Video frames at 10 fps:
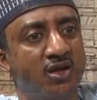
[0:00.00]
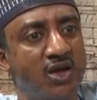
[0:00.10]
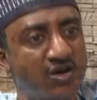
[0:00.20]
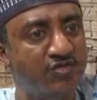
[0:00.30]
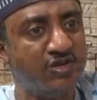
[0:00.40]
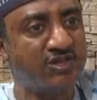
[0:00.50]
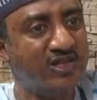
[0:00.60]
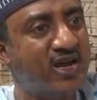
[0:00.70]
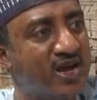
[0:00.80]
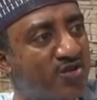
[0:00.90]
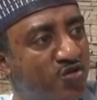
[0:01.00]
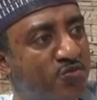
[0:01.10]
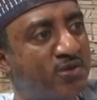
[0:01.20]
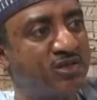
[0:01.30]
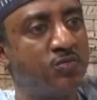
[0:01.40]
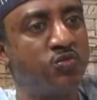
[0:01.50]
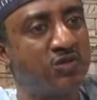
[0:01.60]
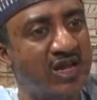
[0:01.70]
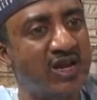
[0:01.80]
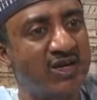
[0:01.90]
Now, for a state that cannot pay simple
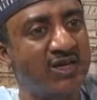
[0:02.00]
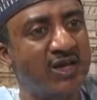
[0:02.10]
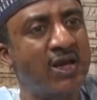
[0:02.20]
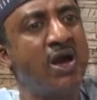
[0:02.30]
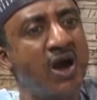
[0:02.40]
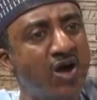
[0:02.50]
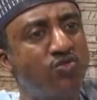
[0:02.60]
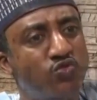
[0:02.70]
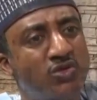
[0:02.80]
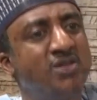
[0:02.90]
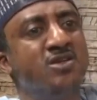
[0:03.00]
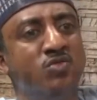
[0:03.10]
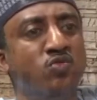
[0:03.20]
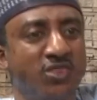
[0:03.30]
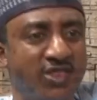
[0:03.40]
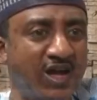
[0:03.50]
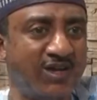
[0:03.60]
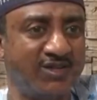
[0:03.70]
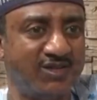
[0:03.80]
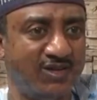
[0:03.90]
salary, how do they deal with
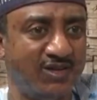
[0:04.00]
that?